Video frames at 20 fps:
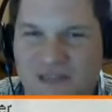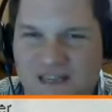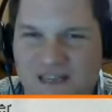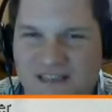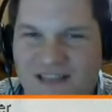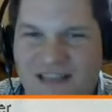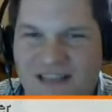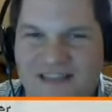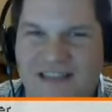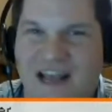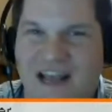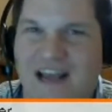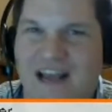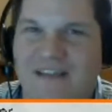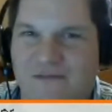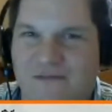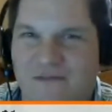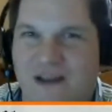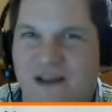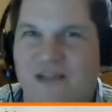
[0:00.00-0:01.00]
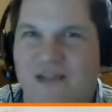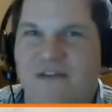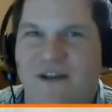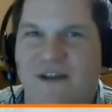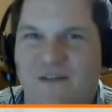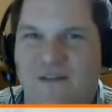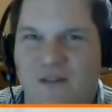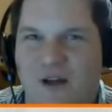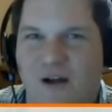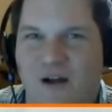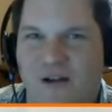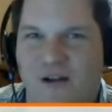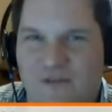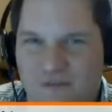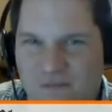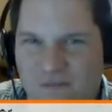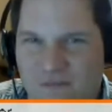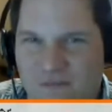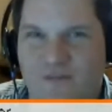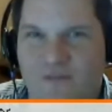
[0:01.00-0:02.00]
could sense, I've had a long
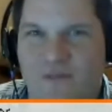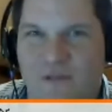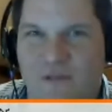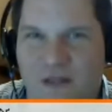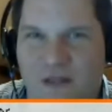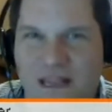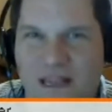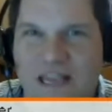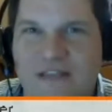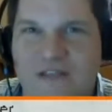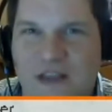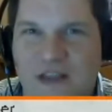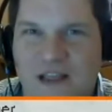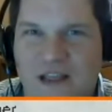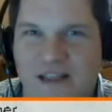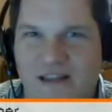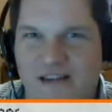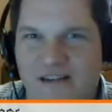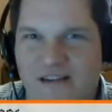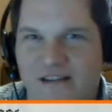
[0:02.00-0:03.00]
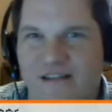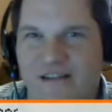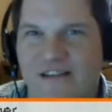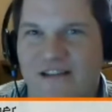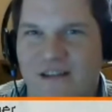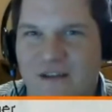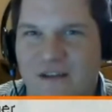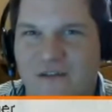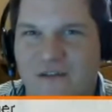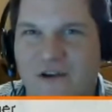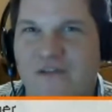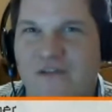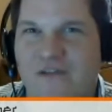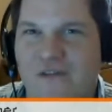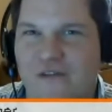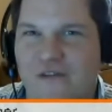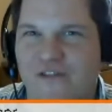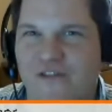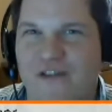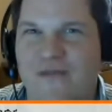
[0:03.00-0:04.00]
evening and very
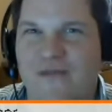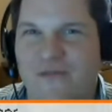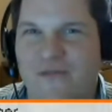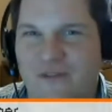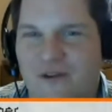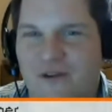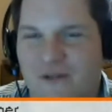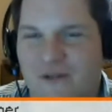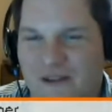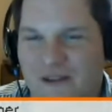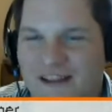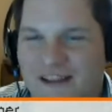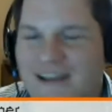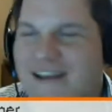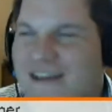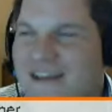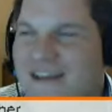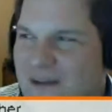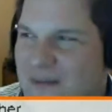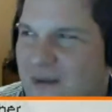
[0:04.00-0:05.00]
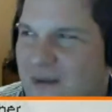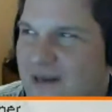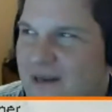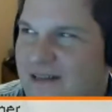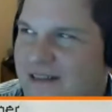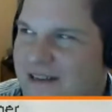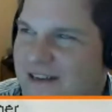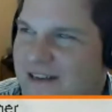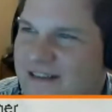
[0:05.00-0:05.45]
few sleep, but